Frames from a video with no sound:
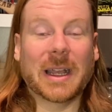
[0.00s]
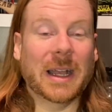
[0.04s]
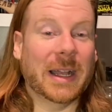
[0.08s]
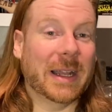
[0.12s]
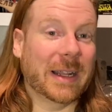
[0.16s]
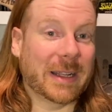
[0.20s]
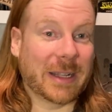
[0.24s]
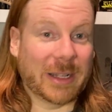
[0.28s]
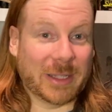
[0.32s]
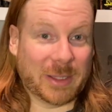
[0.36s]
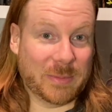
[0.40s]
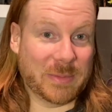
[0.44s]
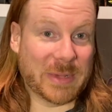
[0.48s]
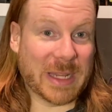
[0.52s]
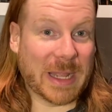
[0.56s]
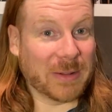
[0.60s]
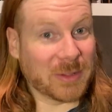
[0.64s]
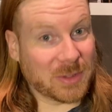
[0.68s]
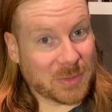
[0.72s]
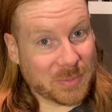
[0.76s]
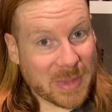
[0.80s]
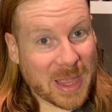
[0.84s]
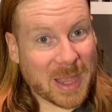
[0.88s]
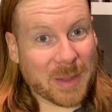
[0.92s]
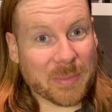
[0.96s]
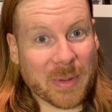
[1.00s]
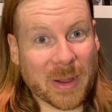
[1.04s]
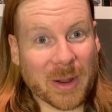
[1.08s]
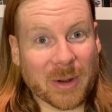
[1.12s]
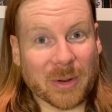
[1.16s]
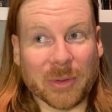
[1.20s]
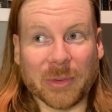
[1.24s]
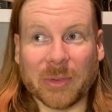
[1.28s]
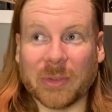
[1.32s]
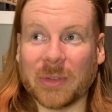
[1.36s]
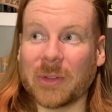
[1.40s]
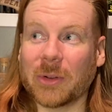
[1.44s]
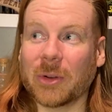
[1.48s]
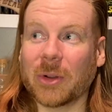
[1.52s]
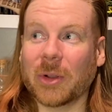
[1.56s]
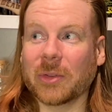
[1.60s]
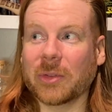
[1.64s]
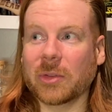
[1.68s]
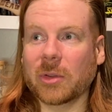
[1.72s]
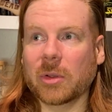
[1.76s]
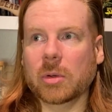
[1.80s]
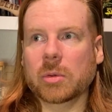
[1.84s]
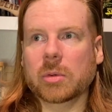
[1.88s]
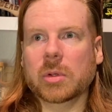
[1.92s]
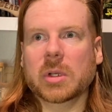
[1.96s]
cut them down to make barrels. They're
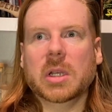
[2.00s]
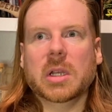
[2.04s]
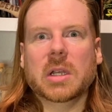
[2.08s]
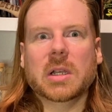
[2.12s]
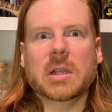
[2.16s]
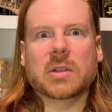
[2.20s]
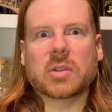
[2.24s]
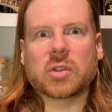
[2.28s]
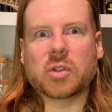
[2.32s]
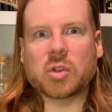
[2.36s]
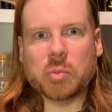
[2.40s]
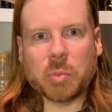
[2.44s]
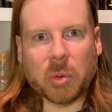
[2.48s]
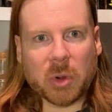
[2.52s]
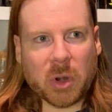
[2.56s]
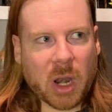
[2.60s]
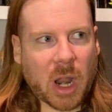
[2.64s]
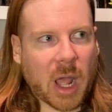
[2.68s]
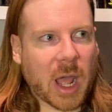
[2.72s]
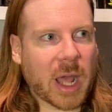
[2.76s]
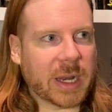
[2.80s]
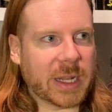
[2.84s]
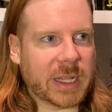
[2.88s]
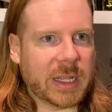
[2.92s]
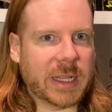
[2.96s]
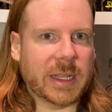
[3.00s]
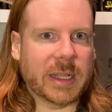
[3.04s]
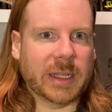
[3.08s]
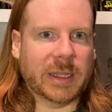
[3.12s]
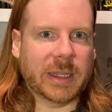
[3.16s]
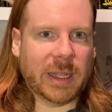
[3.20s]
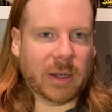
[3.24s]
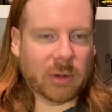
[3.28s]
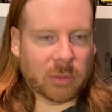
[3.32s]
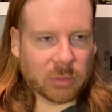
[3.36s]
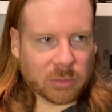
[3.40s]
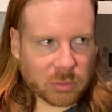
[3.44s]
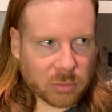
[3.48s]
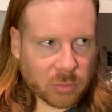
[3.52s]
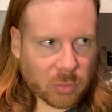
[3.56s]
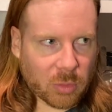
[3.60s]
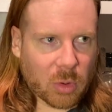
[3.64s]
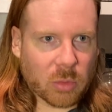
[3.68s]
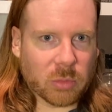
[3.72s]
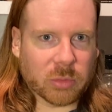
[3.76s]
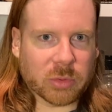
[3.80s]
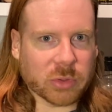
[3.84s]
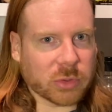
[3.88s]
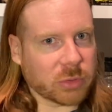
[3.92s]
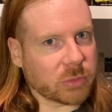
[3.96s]
also super knotty and they don't
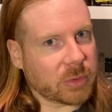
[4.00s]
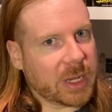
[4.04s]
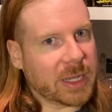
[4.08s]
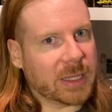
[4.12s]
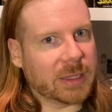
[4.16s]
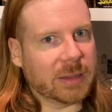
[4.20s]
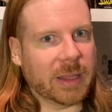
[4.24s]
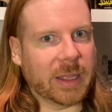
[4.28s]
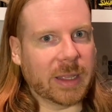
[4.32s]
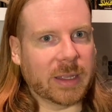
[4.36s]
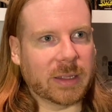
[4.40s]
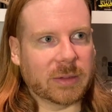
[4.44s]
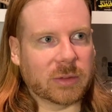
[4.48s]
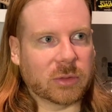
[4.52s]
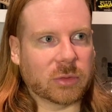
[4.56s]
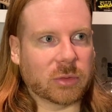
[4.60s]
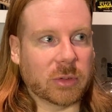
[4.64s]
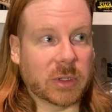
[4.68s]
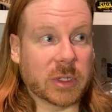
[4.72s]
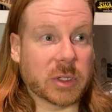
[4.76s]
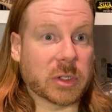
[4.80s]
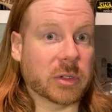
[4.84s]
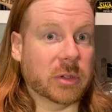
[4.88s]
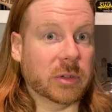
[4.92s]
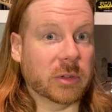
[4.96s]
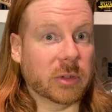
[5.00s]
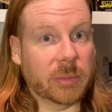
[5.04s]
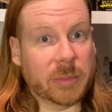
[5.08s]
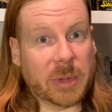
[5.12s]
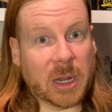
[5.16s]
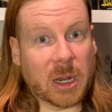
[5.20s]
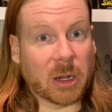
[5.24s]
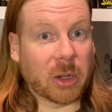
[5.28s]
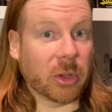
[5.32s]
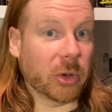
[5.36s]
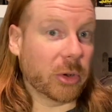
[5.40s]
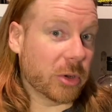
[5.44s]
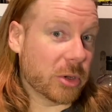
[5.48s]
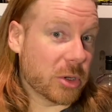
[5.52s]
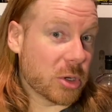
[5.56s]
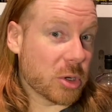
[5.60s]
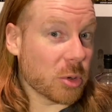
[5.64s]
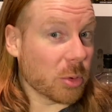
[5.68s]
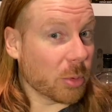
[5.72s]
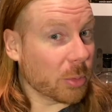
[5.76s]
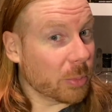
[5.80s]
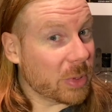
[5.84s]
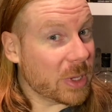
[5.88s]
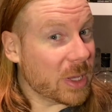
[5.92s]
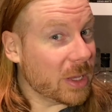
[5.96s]
grow straight like traditional American or
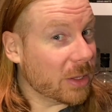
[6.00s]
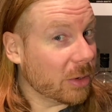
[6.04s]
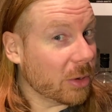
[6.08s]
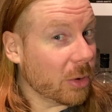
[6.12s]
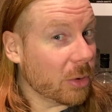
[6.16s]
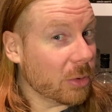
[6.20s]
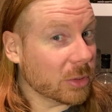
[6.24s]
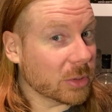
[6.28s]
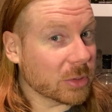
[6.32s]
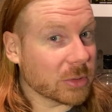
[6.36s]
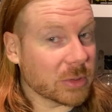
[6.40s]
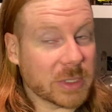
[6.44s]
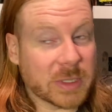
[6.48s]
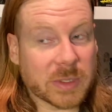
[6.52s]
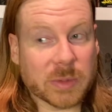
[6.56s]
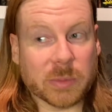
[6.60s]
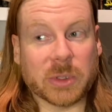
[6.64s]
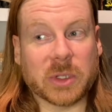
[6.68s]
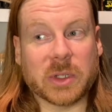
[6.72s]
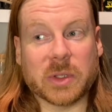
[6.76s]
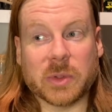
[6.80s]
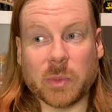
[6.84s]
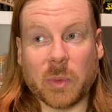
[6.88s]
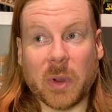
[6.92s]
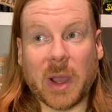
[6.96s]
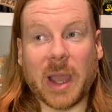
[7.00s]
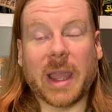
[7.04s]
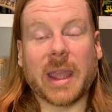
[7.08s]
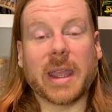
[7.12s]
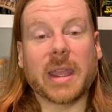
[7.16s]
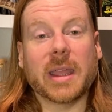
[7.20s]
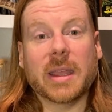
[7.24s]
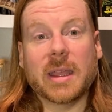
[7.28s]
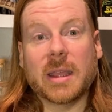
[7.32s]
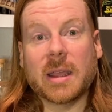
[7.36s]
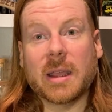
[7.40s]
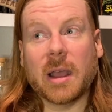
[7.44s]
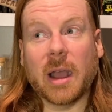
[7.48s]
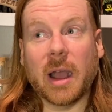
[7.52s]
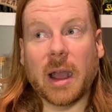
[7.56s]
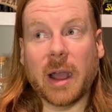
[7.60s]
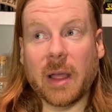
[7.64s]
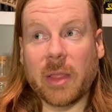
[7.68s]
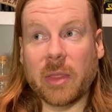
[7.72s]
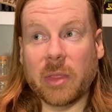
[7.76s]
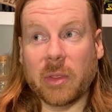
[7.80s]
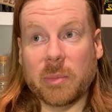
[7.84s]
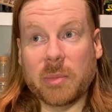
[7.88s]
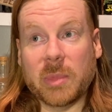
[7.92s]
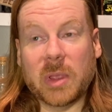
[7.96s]
European oak trees, which is why
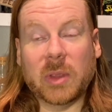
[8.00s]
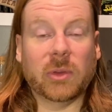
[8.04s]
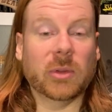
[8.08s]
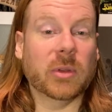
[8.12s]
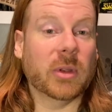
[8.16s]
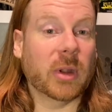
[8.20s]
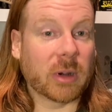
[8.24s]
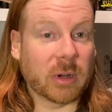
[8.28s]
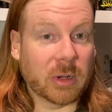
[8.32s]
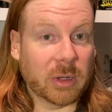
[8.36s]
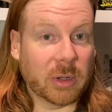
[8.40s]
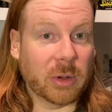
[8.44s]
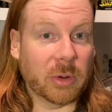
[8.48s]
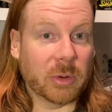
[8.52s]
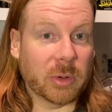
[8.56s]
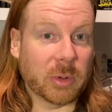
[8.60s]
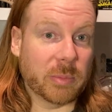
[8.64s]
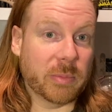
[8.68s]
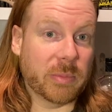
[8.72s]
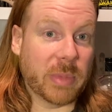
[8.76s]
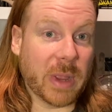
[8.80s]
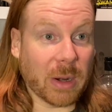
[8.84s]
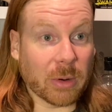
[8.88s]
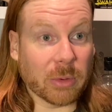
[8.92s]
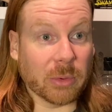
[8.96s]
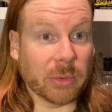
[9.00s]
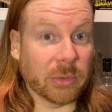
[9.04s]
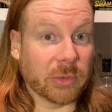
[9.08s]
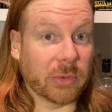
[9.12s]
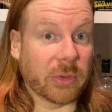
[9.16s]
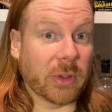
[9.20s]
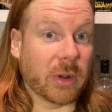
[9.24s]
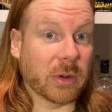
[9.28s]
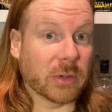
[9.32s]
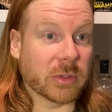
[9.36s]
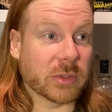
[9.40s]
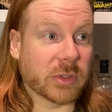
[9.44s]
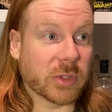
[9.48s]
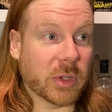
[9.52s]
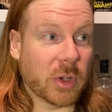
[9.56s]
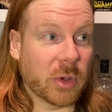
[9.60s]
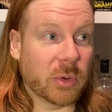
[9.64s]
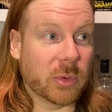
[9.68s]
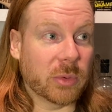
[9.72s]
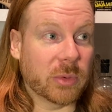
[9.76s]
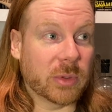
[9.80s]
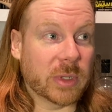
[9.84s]
the Mizunara Oak barrels are so